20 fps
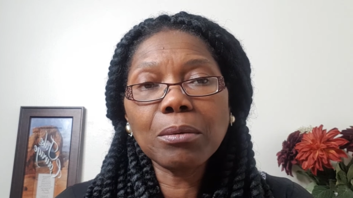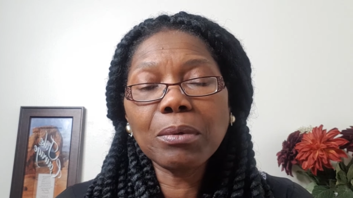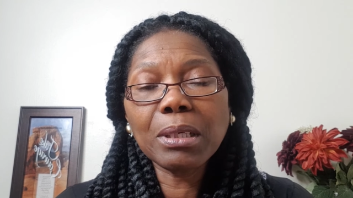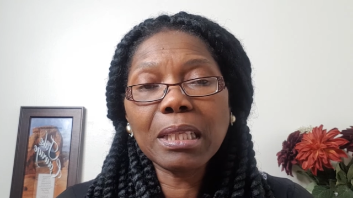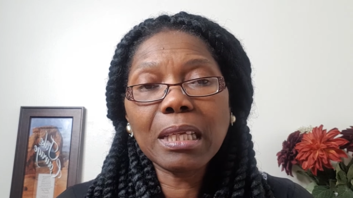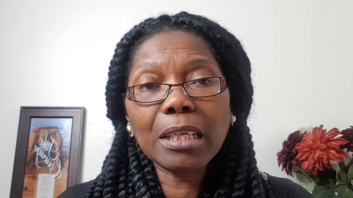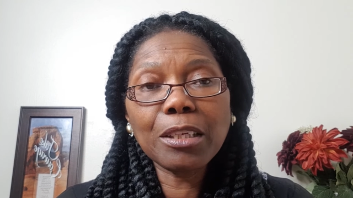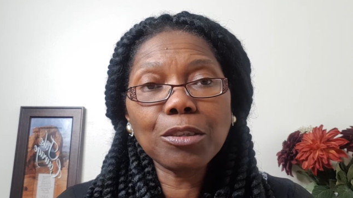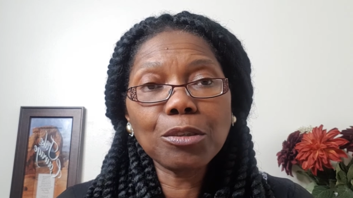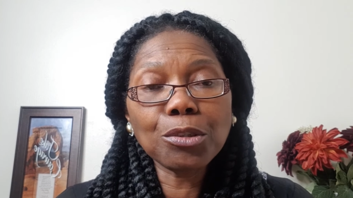
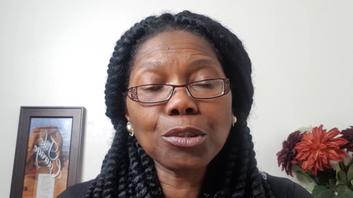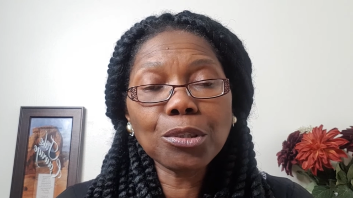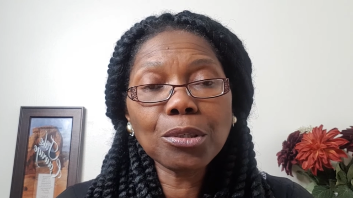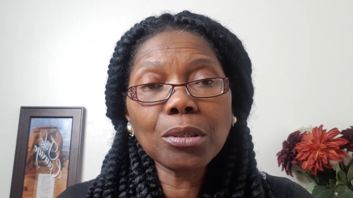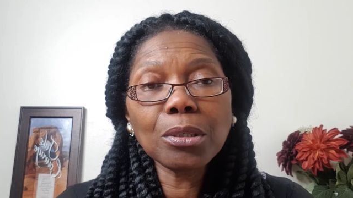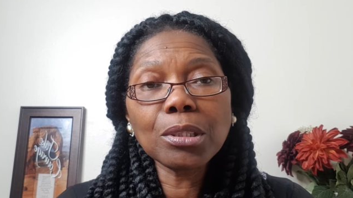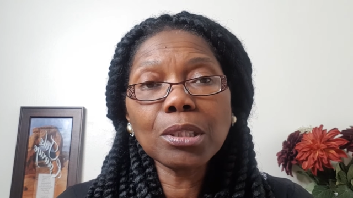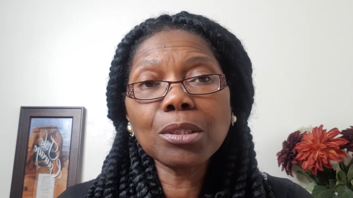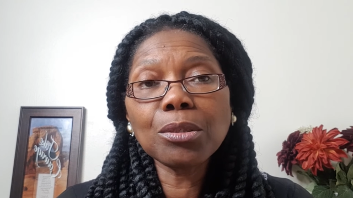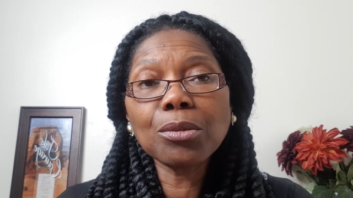whether in your
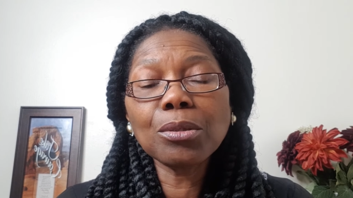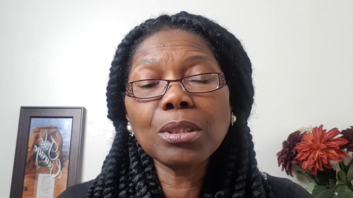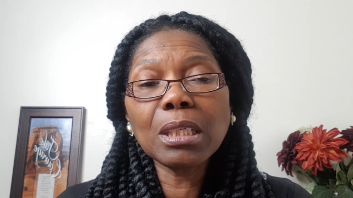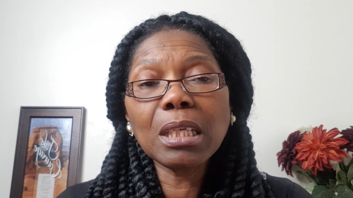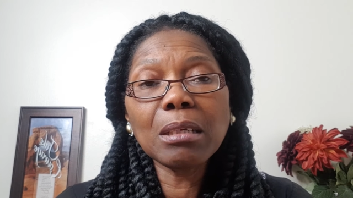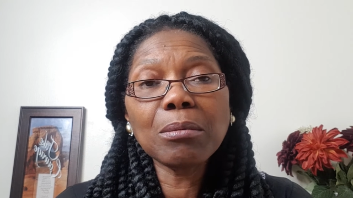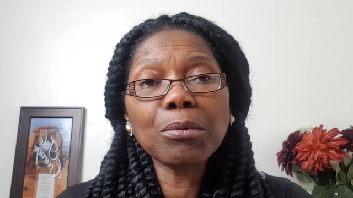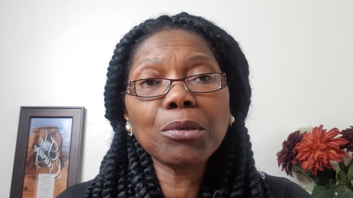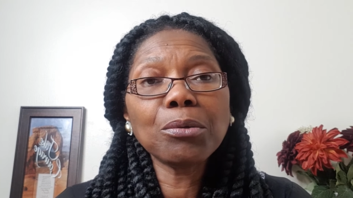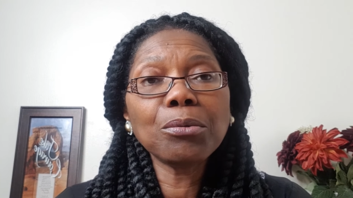church, in your
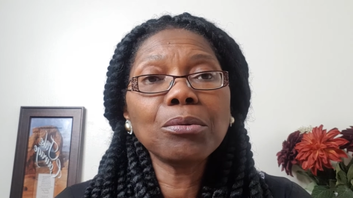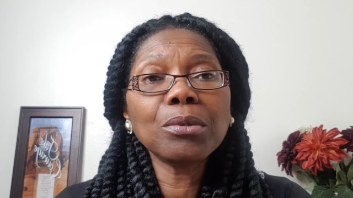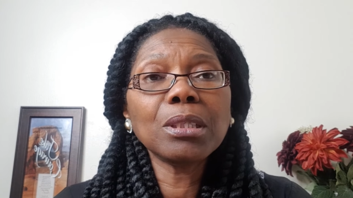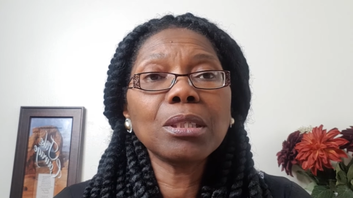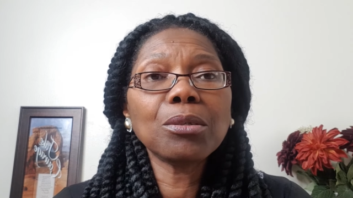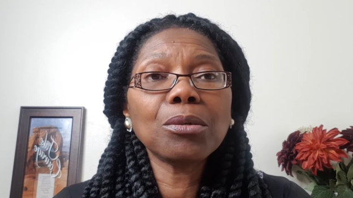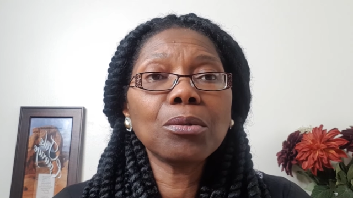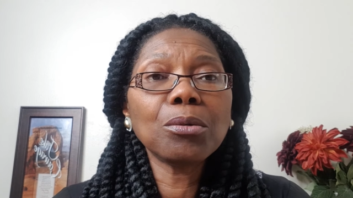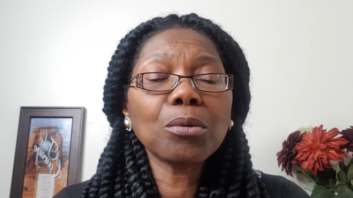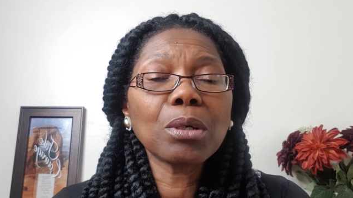neighborhood, in
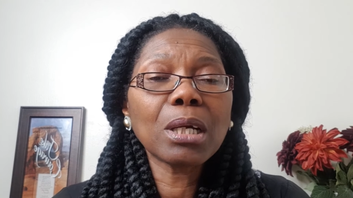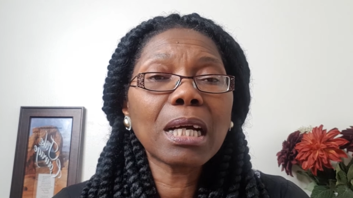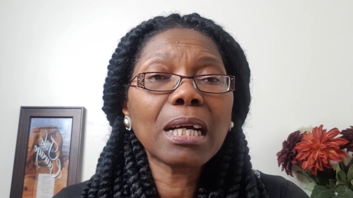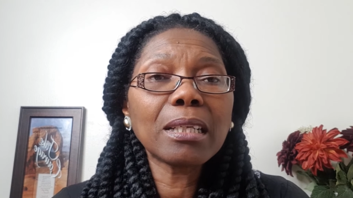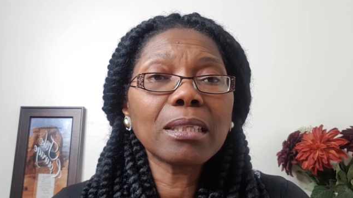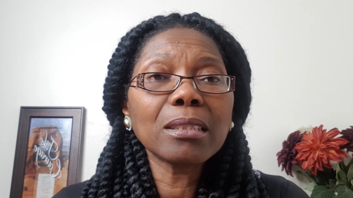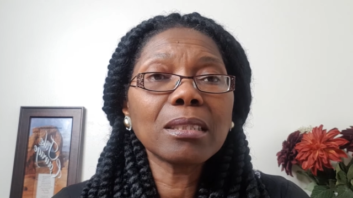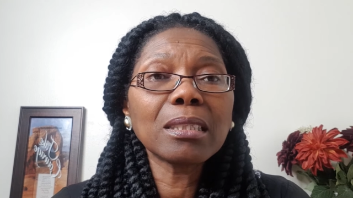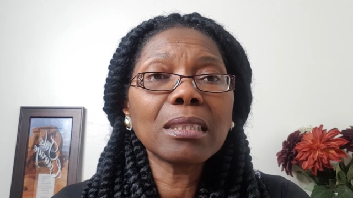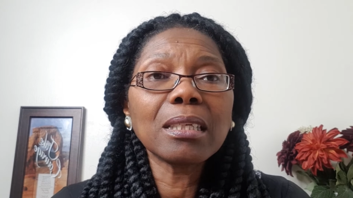your
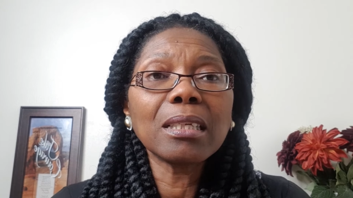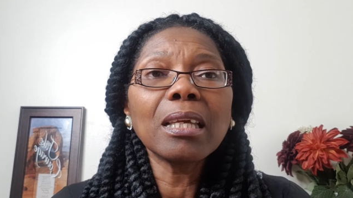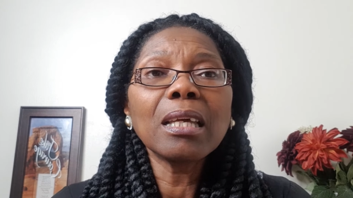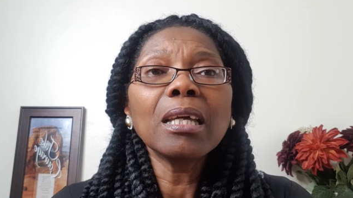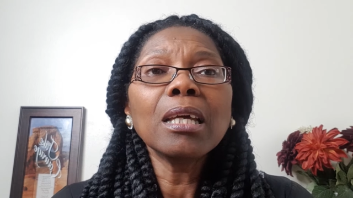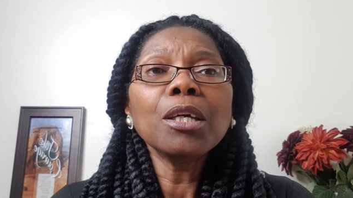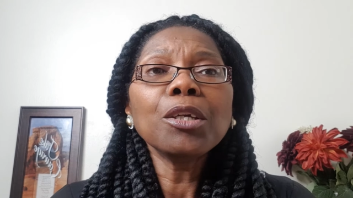locality,